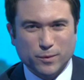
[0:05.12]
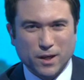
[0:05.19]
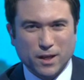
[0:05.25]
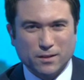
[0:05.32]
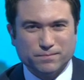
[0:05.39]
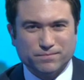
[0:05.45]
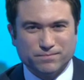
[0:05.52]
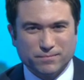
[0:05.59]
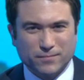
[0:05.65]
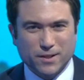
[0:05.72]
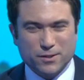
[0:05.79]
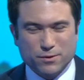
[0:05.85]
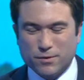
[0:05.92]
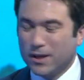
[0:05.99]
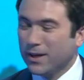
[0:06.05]
well,
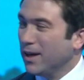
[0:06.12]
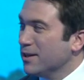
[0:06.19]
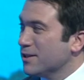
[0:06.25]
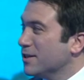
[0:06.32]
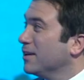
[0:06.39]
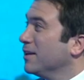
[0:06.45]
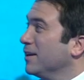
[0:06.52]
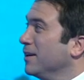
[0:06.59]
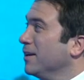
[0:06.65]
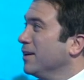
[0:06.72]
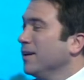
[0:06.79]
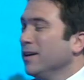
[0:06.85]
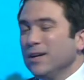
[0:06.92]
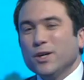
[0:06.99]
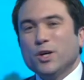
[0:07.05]
this, I guess,
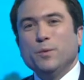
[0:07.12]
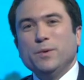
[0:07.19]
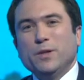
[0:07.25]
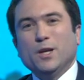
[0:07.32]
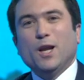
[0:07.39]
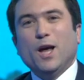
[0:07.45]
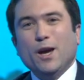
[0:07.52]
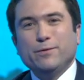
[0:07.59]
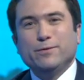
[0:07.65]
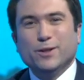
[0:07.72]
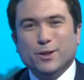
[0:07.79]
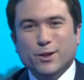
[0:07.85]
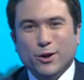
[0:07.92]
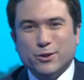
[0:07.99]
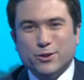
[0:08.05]
could be the life
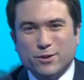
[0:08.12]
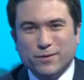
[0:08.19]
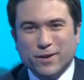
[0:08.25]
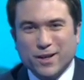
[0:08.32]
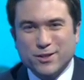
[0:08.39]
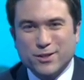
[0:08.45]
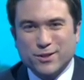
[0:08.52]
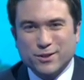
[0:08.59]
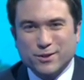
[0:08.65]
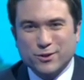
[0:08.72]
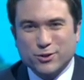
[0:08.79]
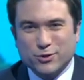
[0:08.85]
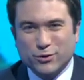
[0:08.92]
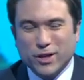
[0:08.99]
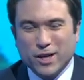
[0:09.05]
that lots of us
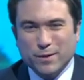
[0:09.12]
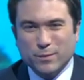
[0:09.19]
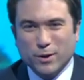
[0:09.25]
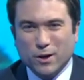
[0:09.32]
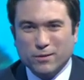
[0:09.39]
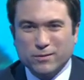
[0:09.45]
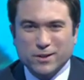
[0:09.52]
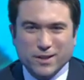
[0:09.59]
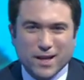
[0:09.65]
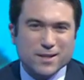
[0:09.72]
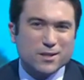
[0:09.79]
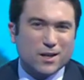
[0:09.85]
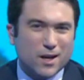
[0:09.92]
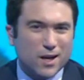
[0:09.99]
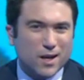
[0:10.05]
dream of. A
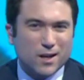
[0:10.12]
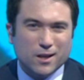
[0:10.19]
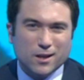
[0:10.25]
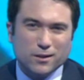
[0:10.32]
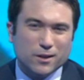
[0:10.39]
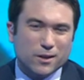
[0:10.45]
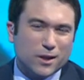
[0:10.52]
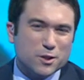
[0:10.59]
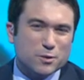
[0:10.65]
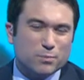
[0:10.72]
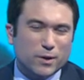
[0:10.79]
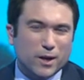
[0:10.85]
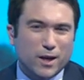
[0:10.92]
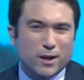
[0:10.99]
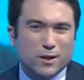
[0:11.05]
desert island, a nice
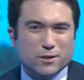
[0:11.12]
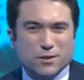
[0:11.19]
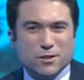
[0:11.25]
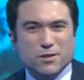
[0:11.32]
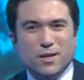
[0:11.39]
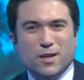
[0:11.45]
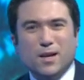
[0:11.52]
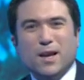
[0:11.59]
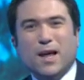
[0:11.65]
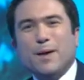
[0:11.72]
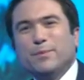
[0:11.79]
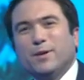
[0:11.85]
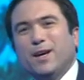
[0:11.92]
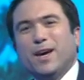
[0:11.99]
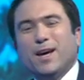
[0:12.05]
beach, the sea
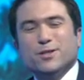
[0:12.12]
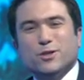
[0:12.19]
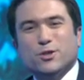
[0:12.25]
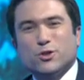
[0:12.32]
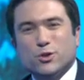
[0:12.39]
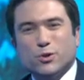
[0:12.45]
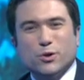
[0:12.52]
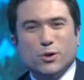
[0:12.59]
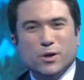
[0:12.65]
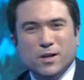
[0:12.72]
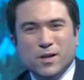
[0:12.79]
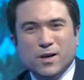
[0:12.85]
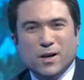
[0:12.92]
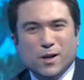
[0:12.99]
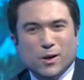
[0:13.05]
lapping against the shore,
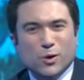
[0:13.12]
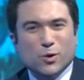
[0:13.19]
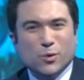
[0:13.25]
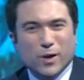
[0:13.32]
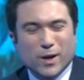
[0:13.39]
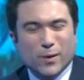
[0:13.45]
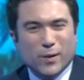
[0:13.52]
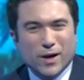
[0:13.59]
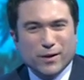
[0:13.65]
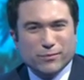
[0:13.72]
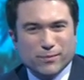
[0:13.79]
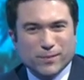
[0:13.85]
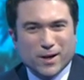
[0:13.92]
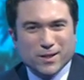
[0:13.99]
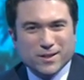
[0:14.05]
a long way away
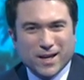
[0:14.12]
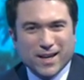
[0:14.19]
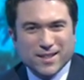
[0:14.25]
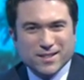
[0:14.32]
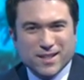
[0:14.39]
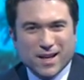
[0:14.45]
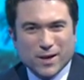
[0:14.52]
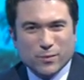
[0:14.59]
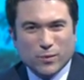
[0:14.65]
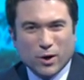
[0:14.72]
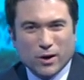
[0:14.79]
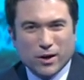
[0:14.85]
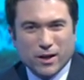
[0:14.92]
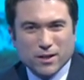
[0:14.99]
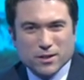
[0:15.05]
from our day-to-day
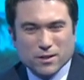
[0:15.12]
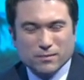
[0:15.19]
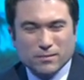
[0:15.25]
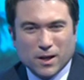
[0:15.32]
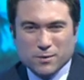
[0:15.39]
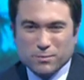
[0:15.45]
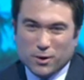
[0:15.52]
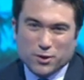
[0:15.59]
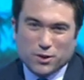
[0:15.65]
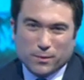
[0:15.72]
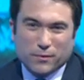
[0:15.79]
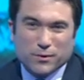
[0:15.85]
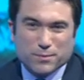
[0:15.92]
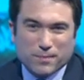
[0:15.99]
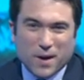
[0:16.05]
worries. And I suppose
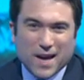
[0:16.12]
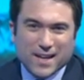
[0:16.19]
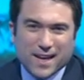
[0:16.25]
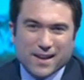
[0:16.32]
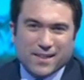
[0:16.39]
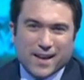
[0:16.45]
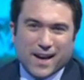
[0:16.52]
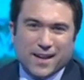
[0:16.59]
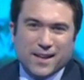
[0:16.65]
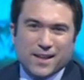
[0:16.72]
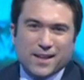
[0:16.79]
some of us might get that